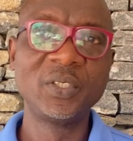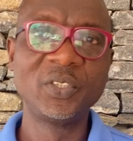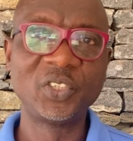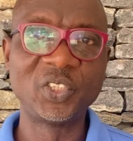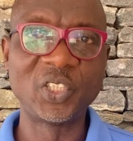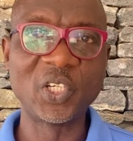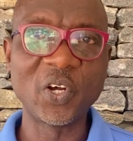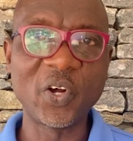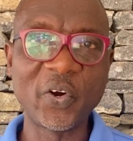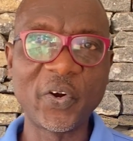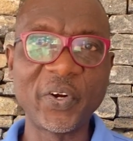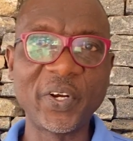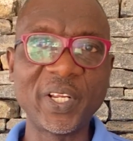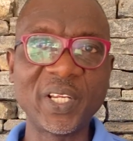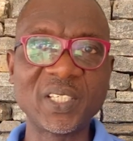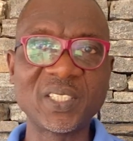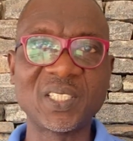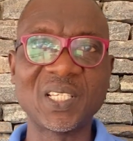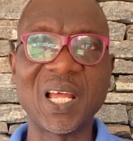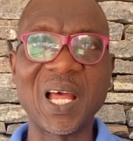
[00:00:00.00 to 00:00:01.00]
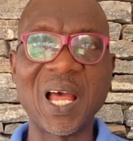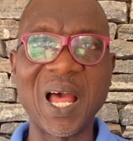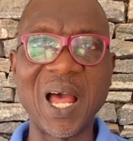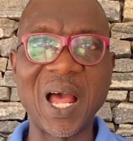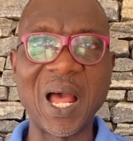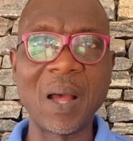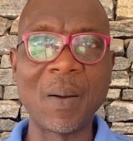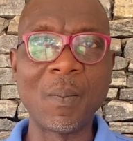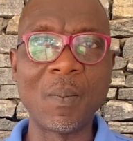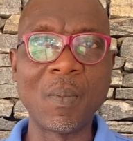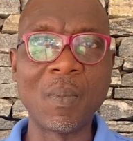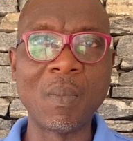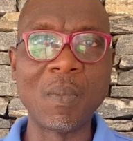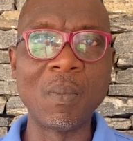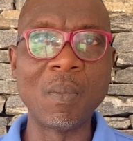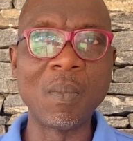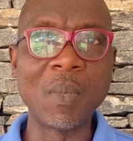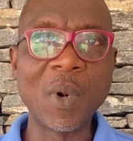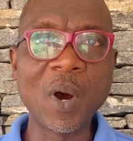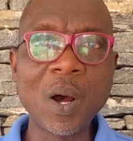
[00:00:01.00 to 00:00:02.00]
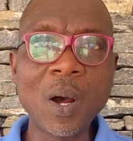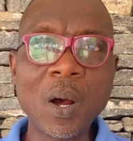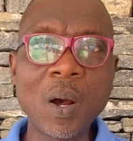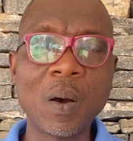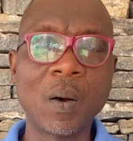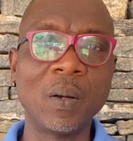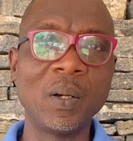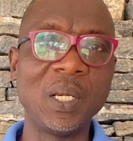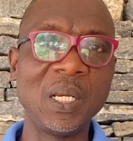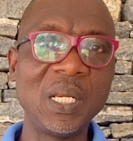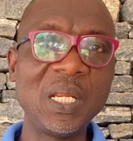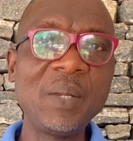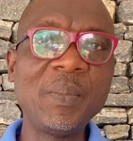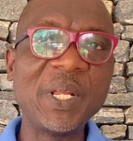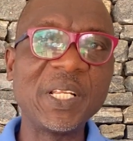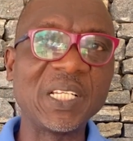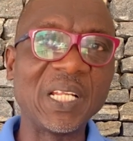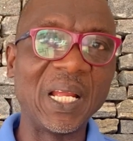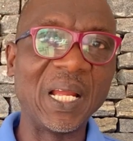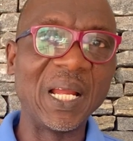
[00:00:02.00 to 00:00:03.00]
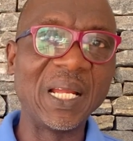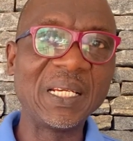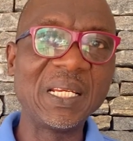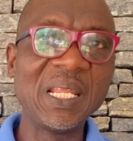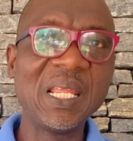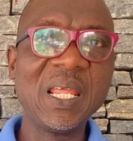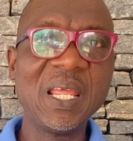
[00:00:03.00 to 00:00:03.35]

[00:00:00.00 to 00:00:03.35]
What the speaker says: theories are more limited